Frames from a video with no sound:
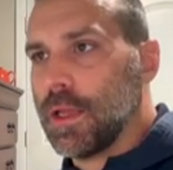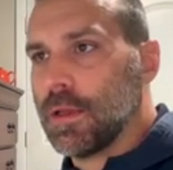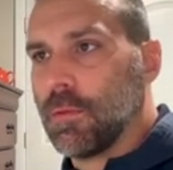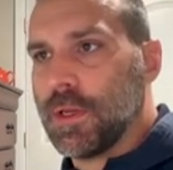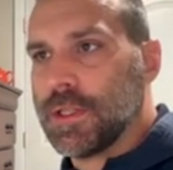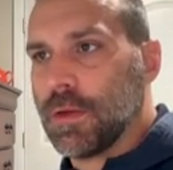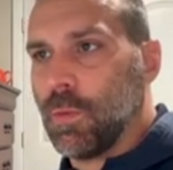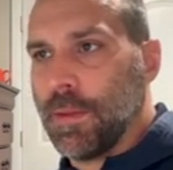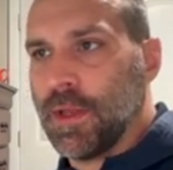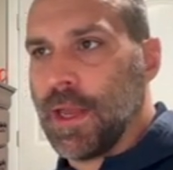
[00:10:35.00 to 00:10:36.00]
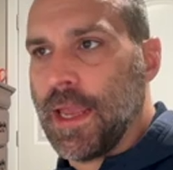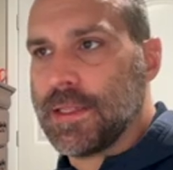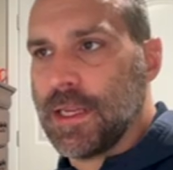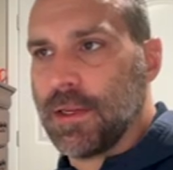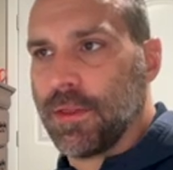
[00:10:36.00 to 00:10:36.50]
We did women
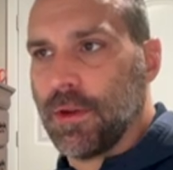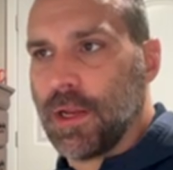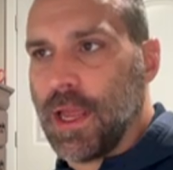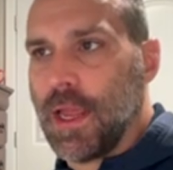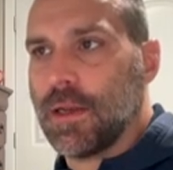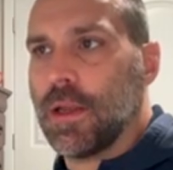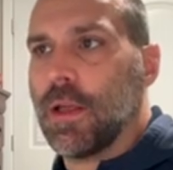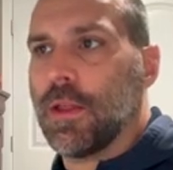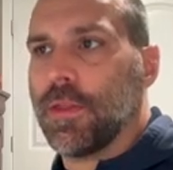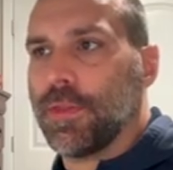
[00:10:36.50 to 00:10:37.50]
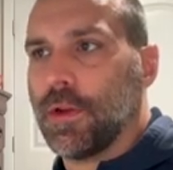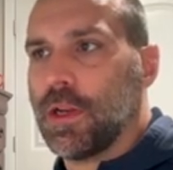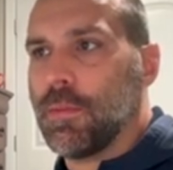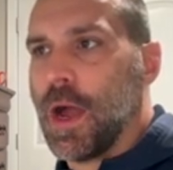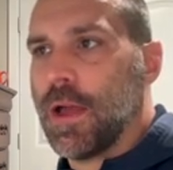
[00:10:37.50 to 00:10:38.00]
18 to 38,
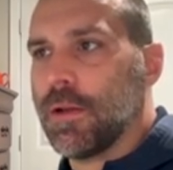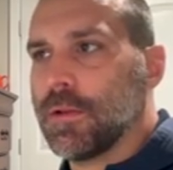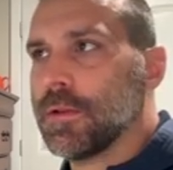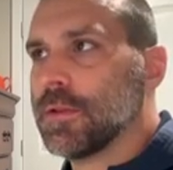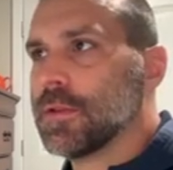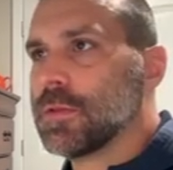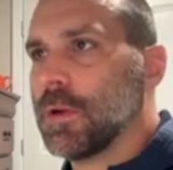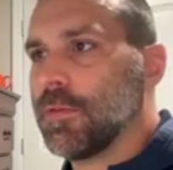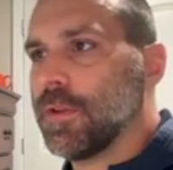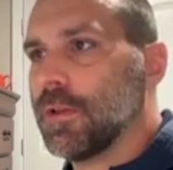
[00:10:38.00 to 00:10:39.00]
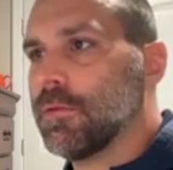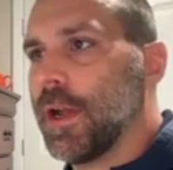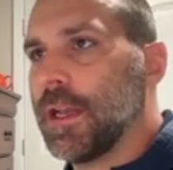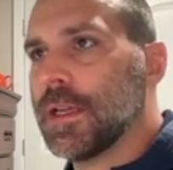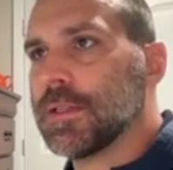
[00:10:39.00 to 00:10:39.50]
30-mile Springfield
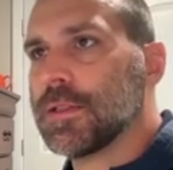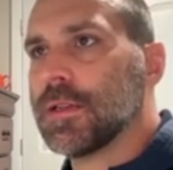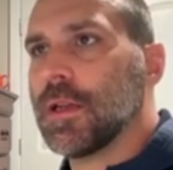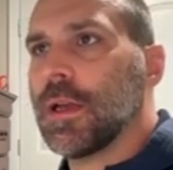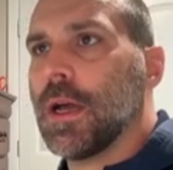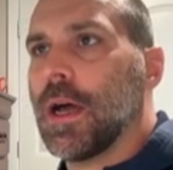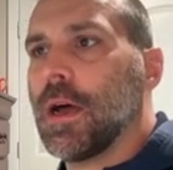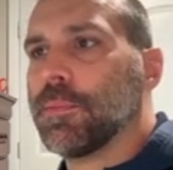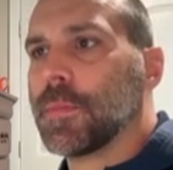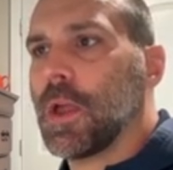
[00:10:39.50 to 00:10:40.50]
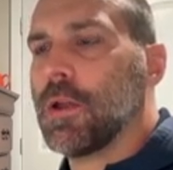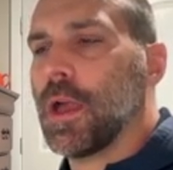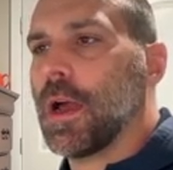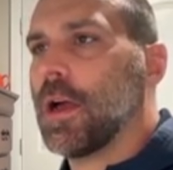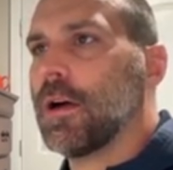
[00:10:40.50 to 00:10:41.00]
radius. I
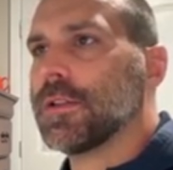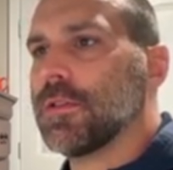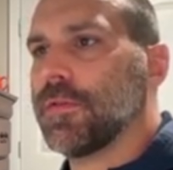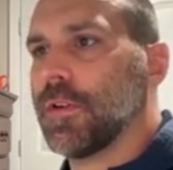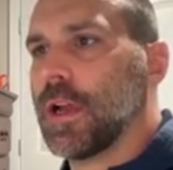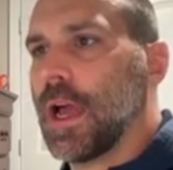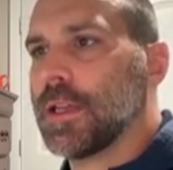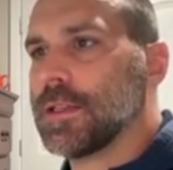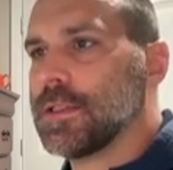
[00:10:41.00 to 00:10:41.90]
also forgot to